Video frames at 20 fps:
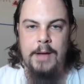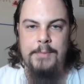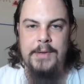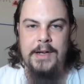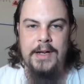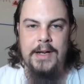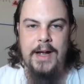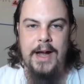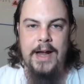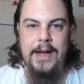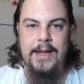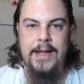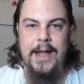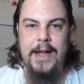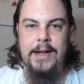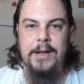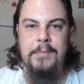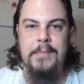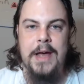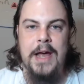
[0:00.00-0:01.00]
mean, I
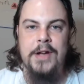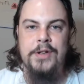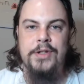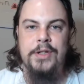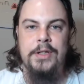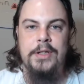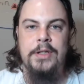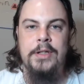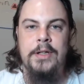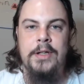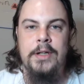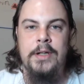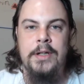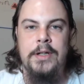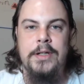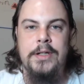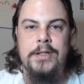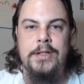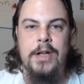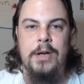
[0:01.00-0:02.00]
can't imagine
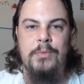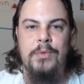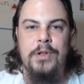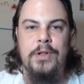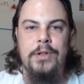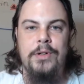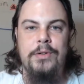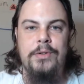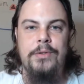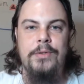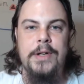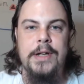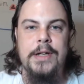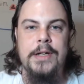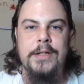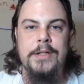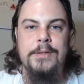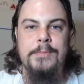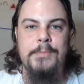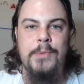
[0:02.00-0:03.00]
someone who
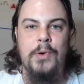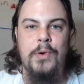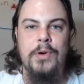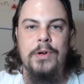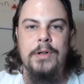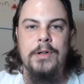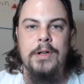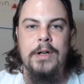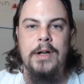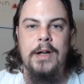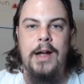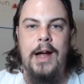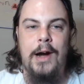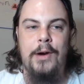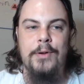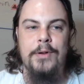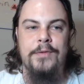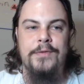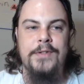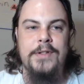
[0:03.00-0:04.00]
is more
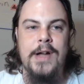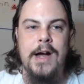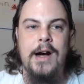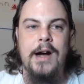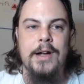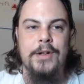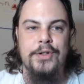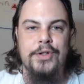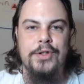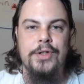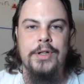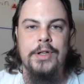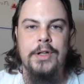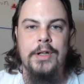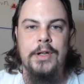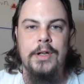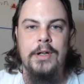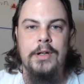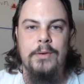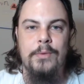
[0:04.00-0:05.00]
out of touch
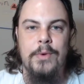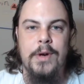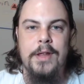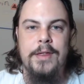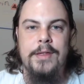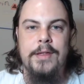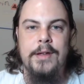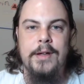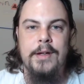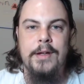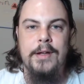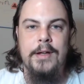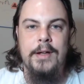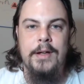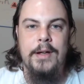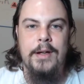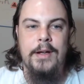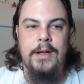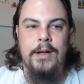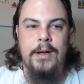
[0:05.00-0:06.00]
with
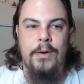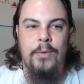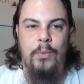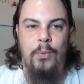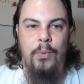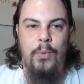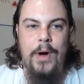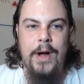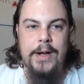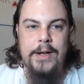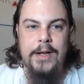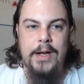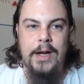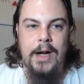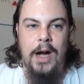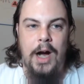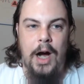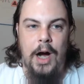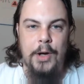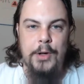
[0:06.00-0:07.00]
what
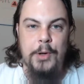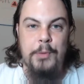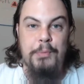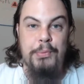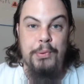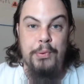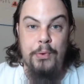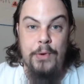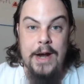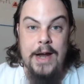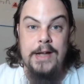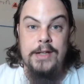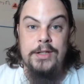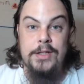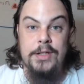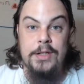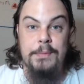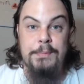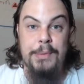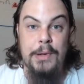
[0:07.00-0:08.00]
an
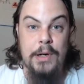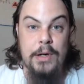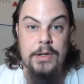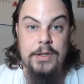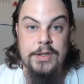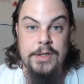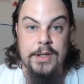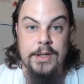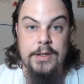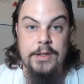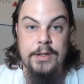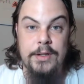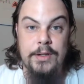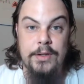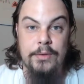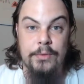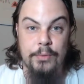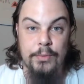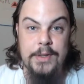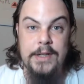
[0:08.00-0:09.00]
oppressed person
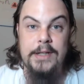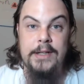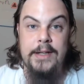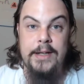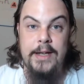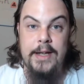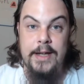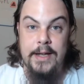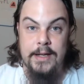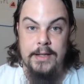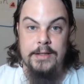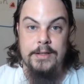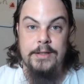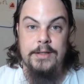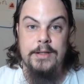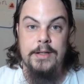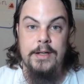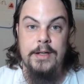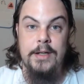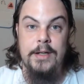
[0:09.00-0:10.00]
really
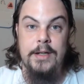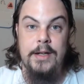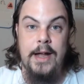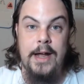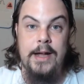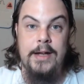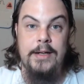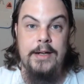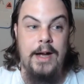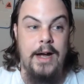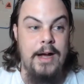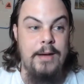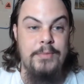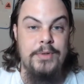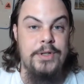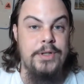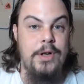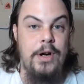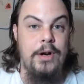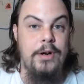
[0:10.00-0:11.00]
is. And I'm
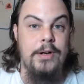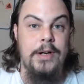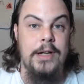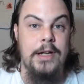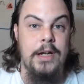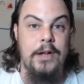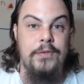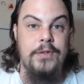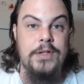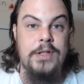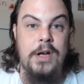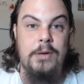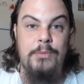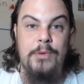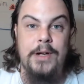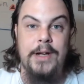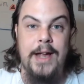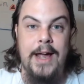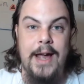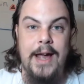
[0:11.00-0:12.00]
sorry if
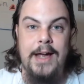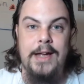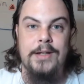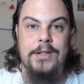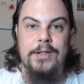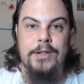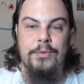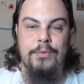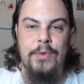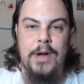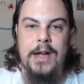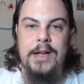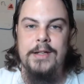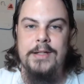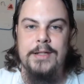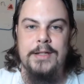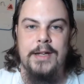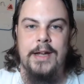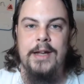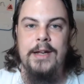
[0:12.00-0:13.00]
someone has the right
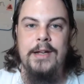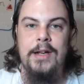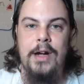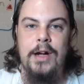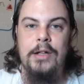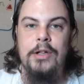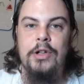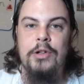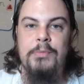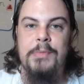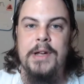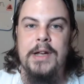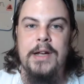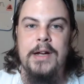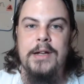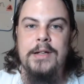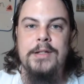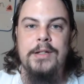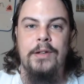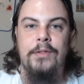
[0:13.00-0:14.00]
skin color
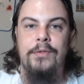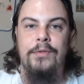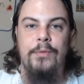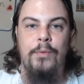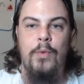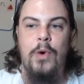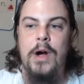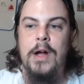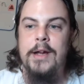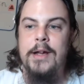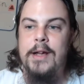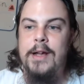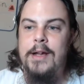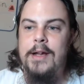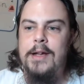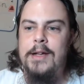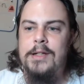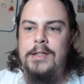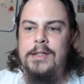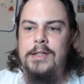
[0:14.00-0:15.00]
because of what
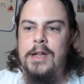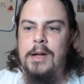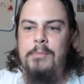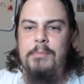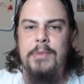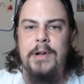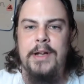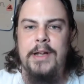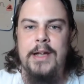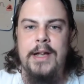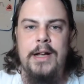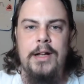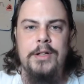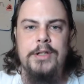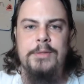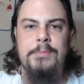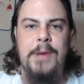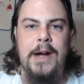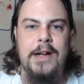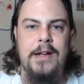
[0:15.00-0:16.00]
somebody
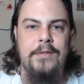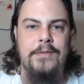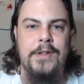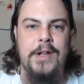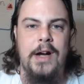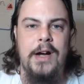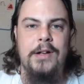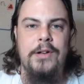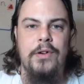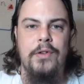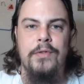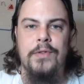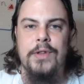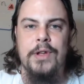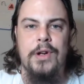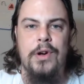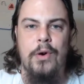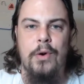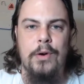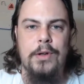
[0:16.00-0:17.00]
else might have done over the
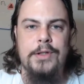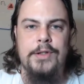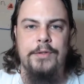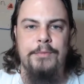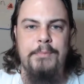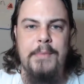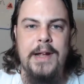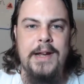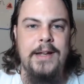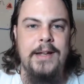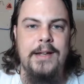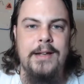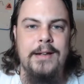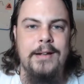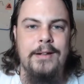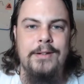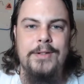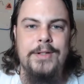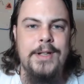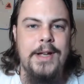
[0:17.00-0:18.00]
course of many
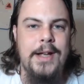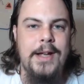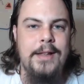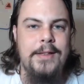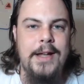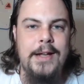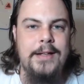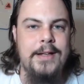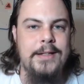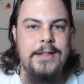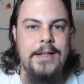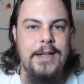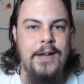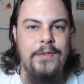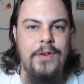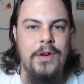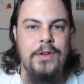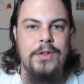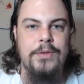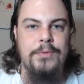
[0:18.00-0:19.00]
years. That doesn't give
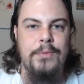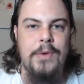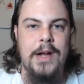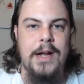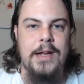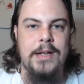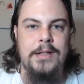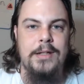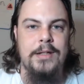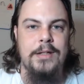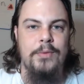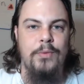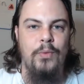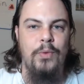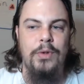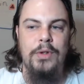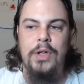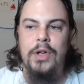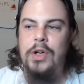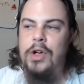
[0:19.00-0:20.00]
her the right to
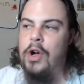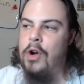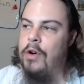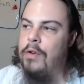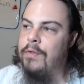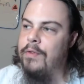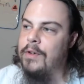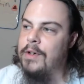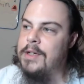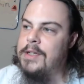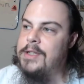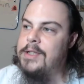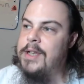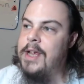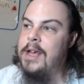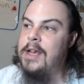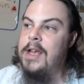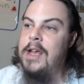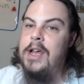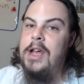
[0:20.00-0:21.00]
look over and
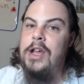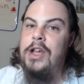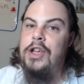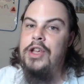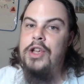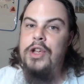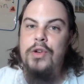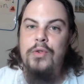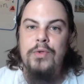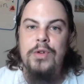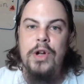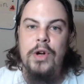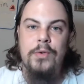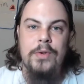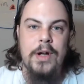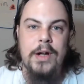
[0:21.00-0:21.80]
say, you don't